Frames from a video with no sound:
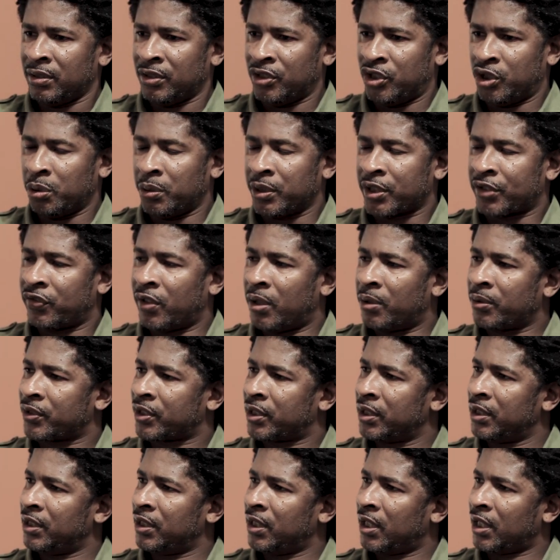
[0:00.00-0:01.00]
Jewish
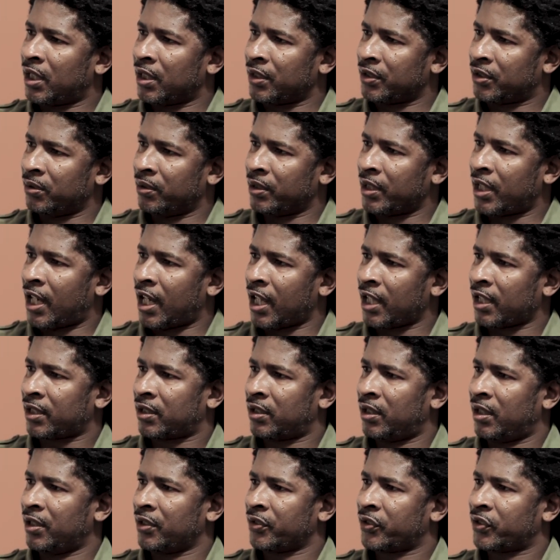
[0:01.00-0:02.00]
folks during the
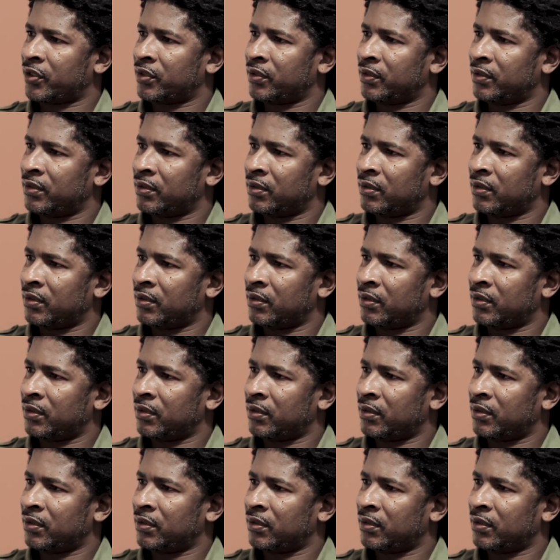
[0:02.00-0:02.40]
Holocaust,